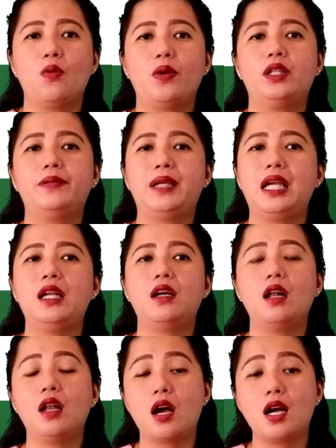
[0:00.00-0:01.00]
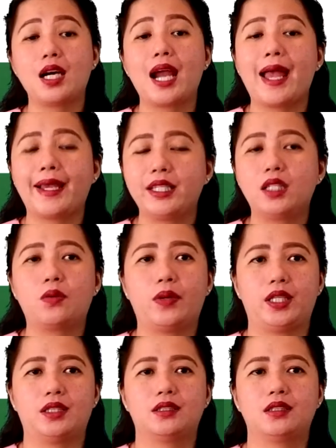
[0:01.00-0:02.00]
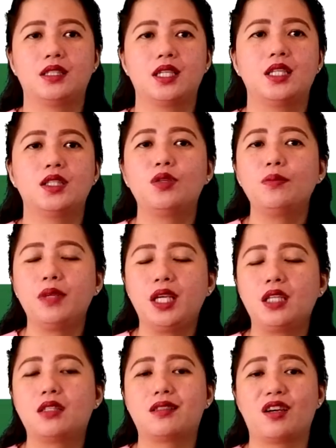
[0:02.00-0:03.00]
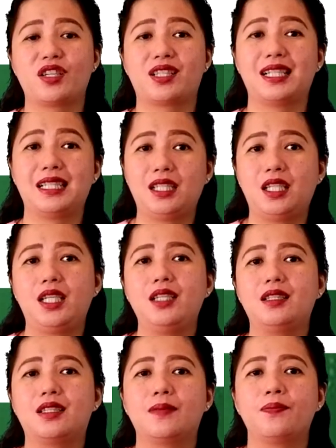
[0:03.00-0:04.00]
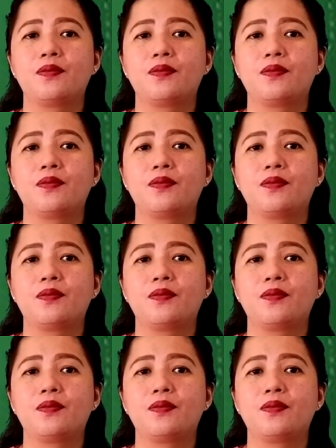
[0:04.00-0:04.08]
will be no longer adequate to meet social needs.